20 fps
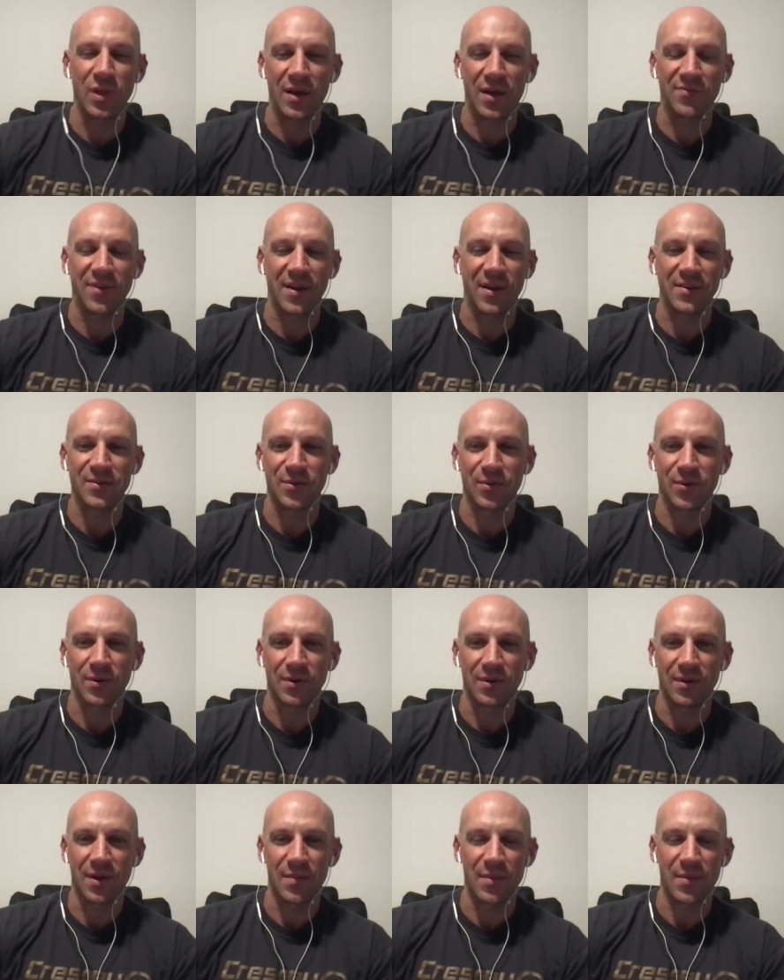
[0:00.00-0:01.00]
left high
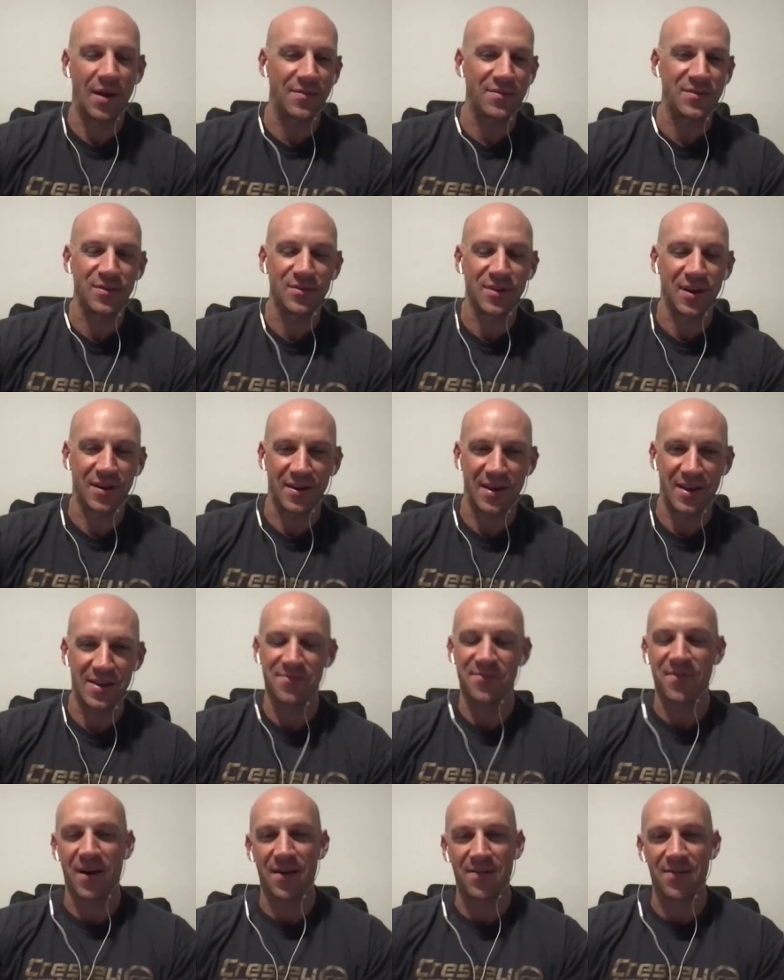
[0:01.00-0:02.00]
school i mean obviously you're talking
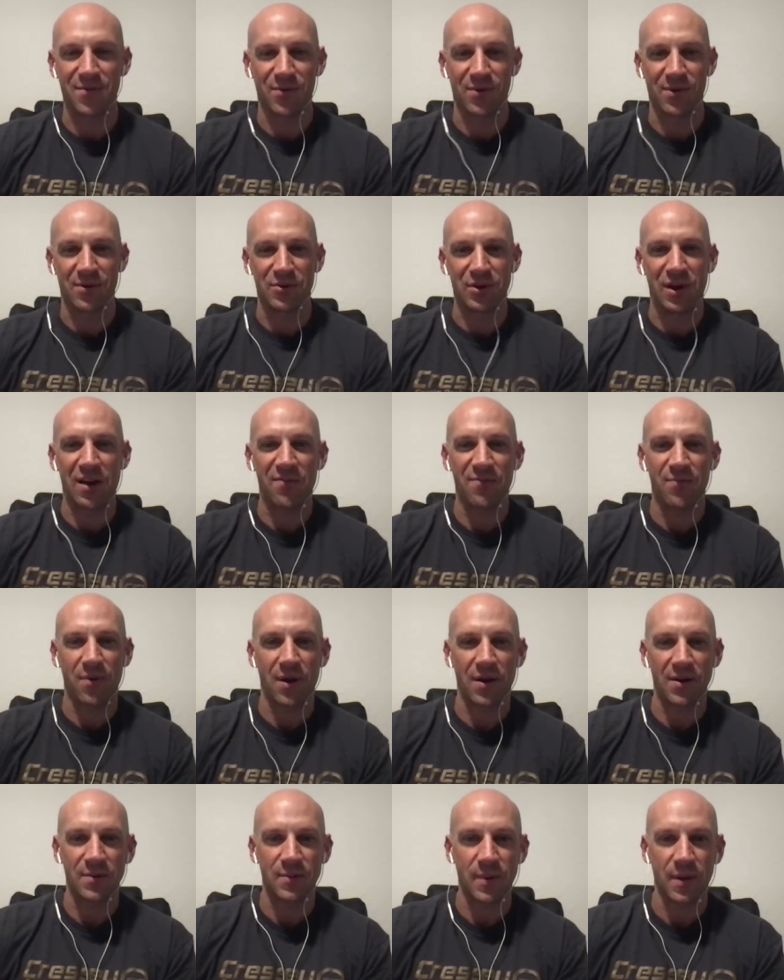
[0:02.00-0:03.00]
85 you weren't a draft
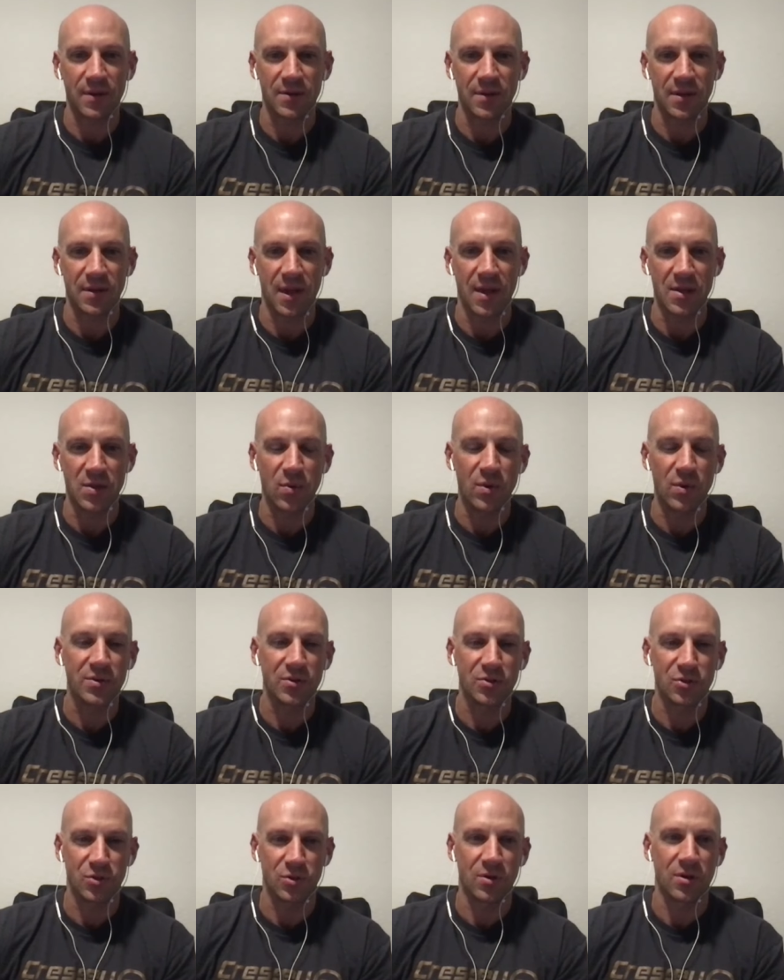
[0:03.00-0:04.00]
prospect and you went to
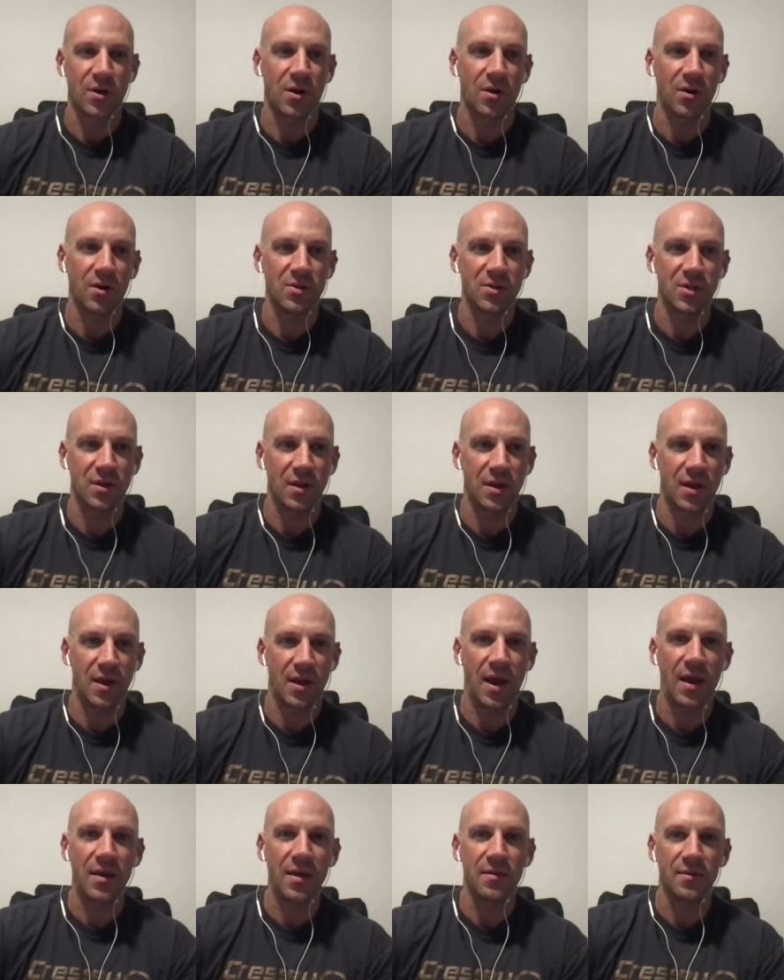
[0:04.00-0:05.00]
junior college and and
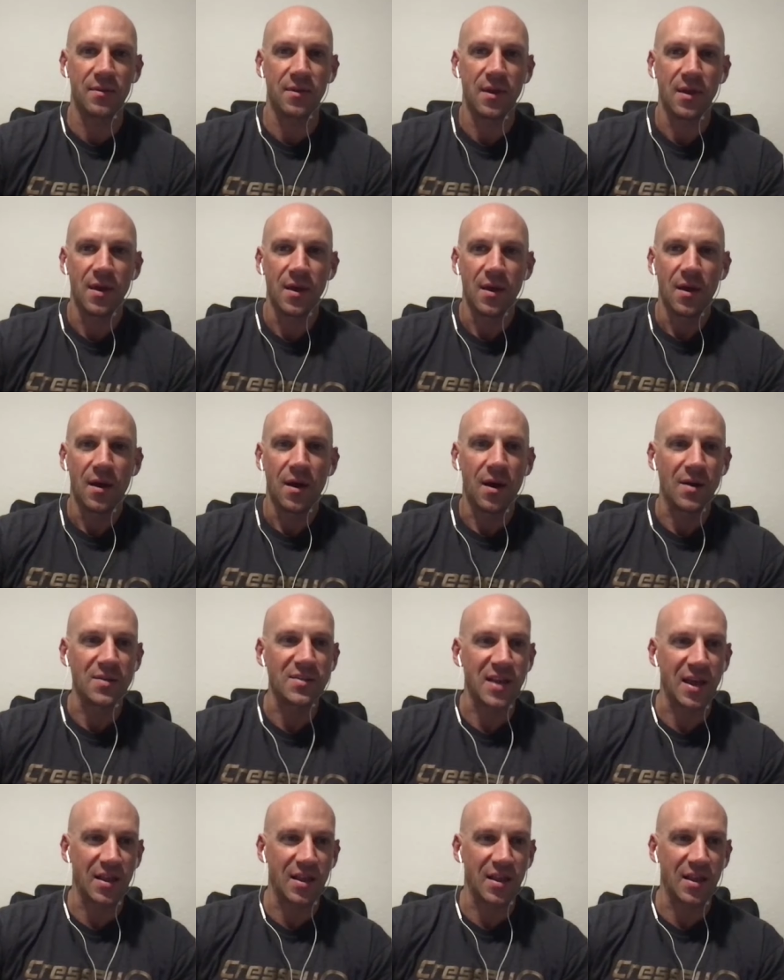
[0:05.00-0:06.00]
i
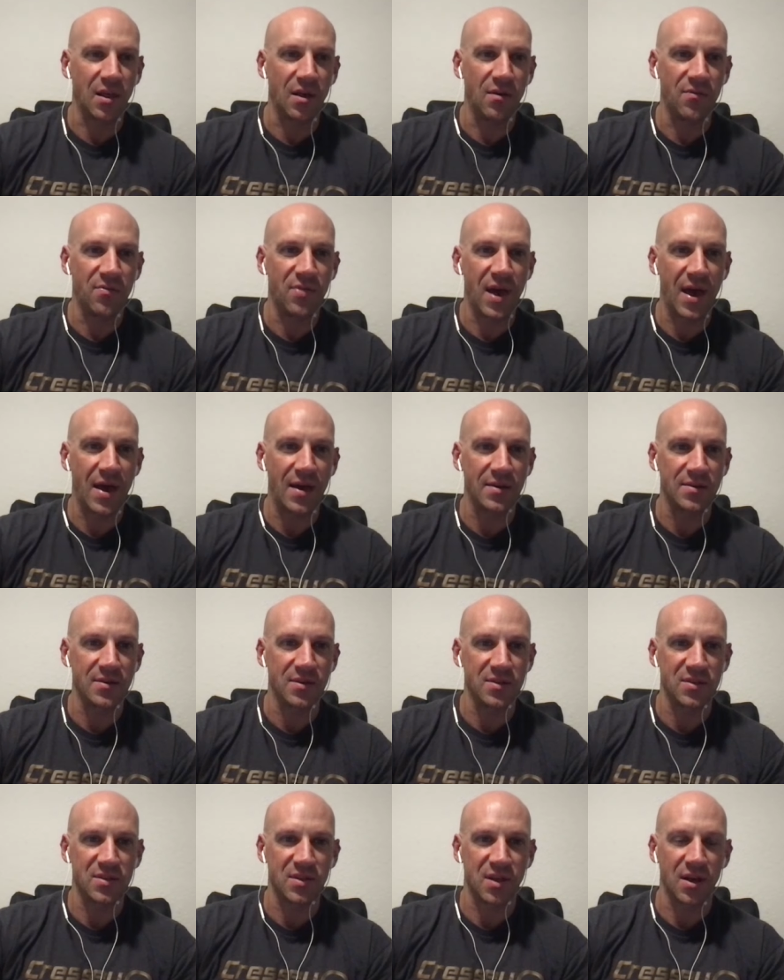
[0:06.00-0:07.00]
honestly i love that
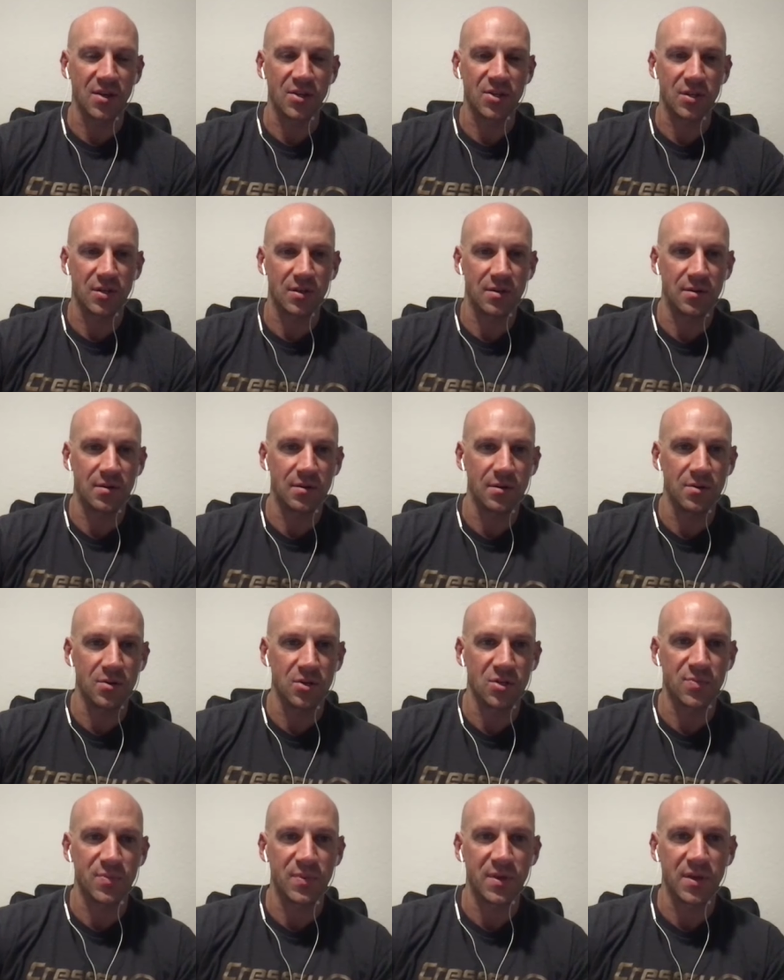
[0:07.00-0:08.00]
discussion
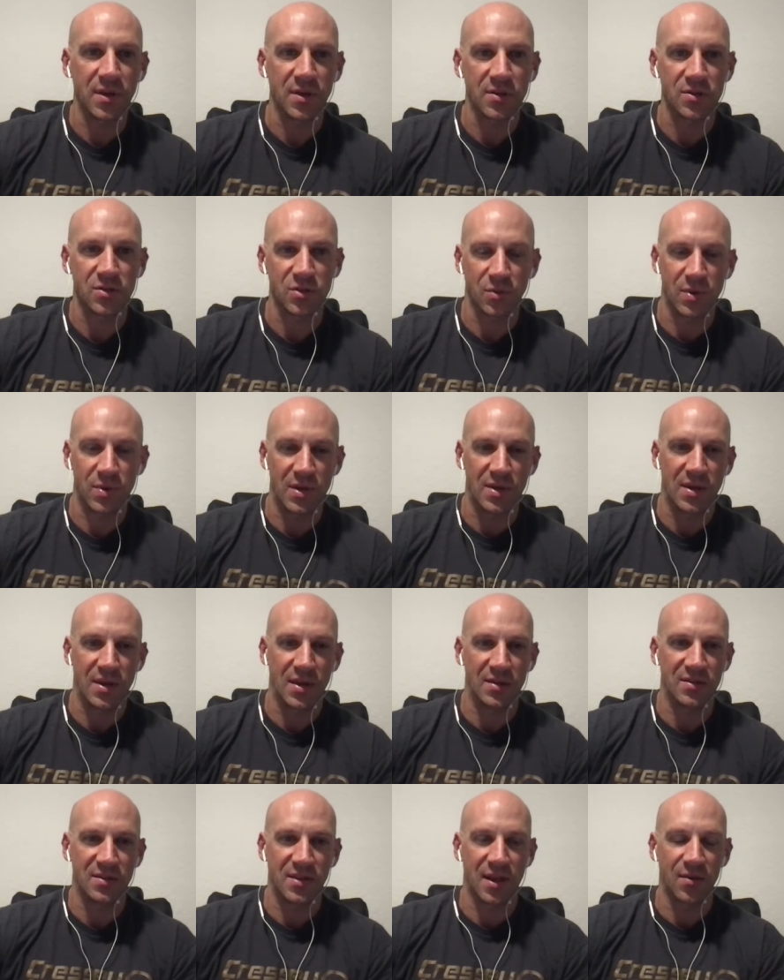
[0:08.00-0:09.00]
just because so many
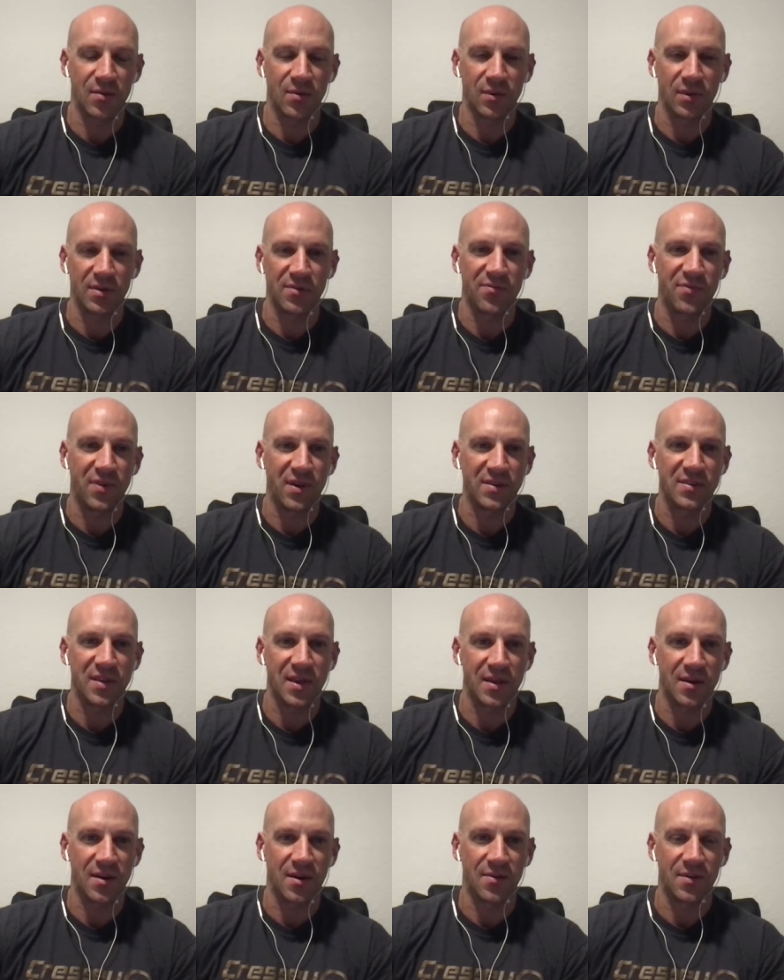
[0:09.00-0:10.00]
kids get really
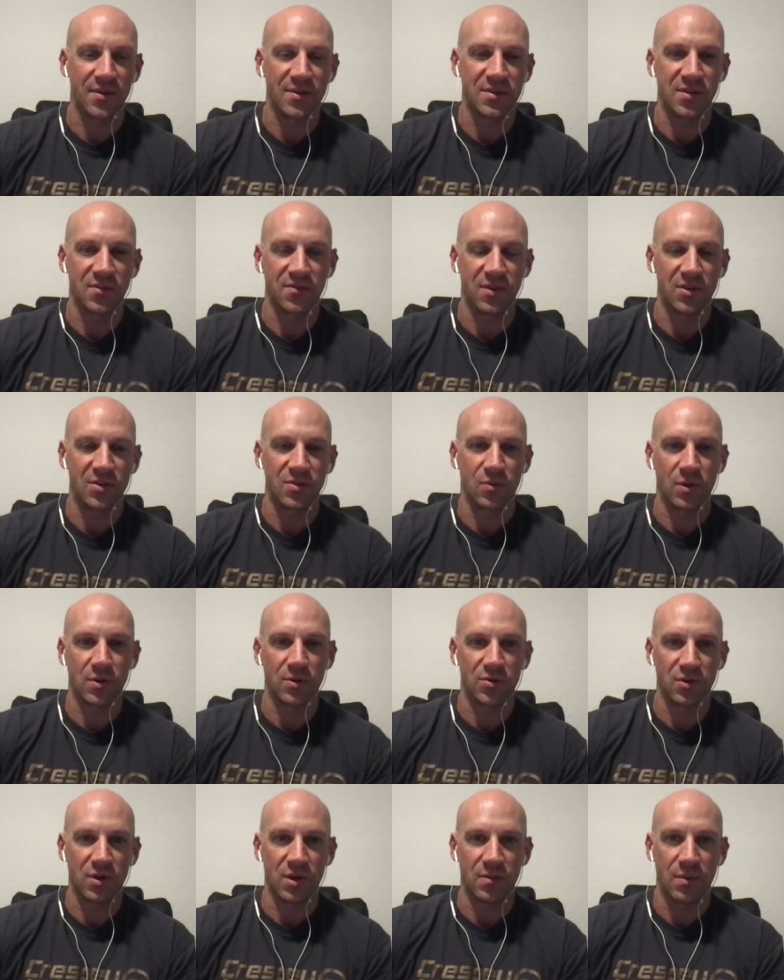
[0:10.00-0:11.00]
fixated on this division one
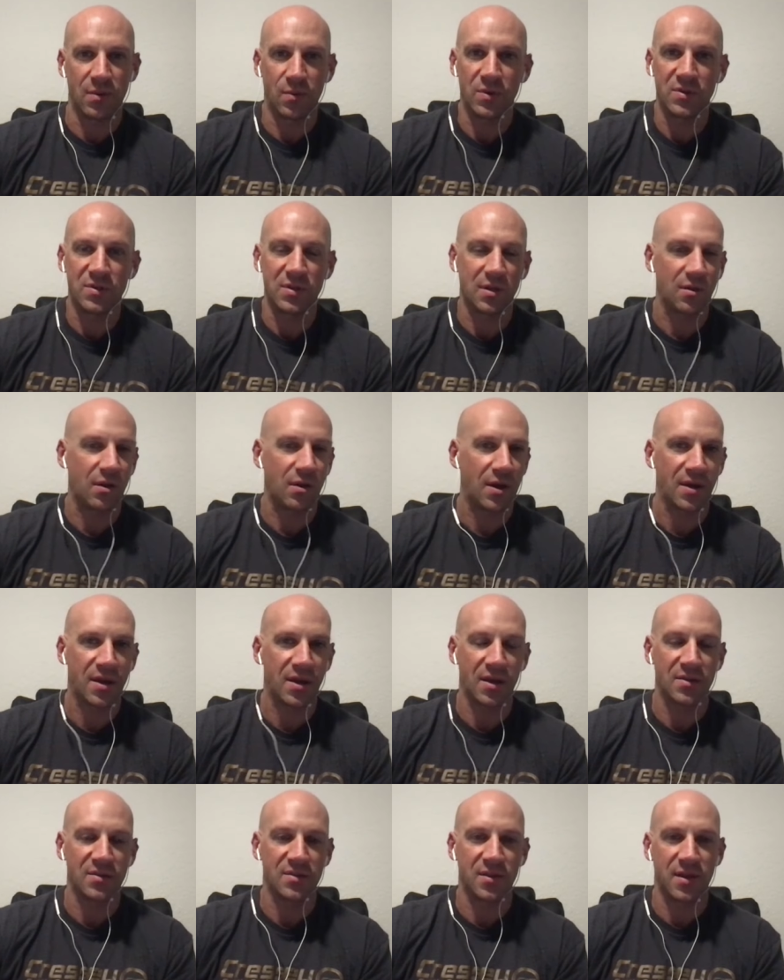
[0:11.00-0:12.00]
dream and we see a lot of
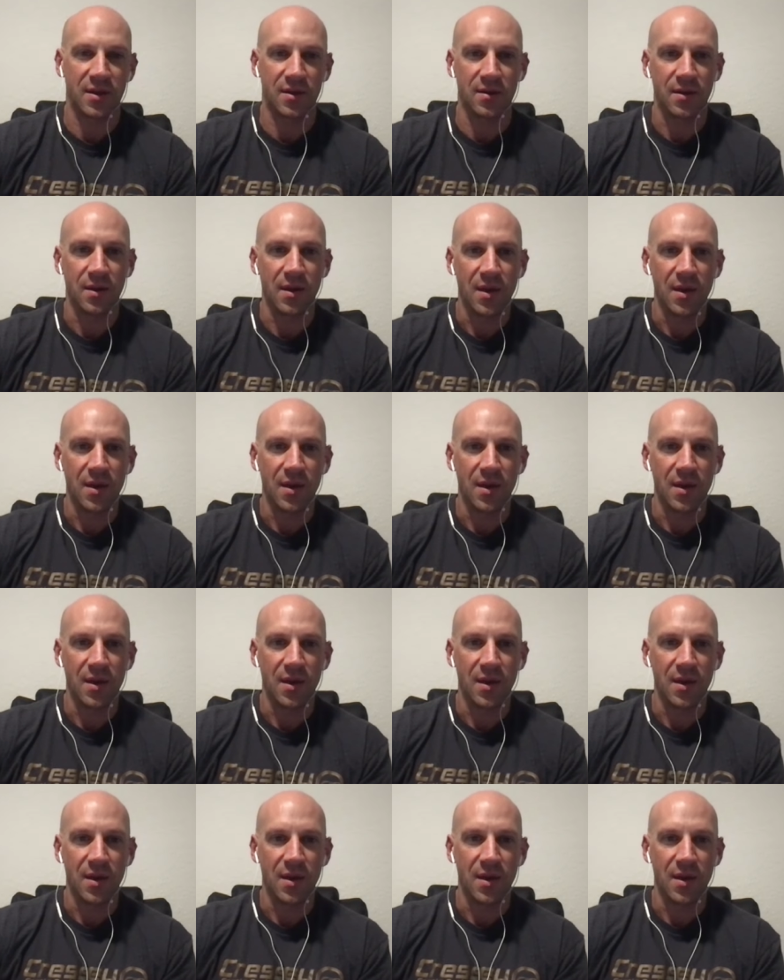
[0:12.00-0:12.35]
kids that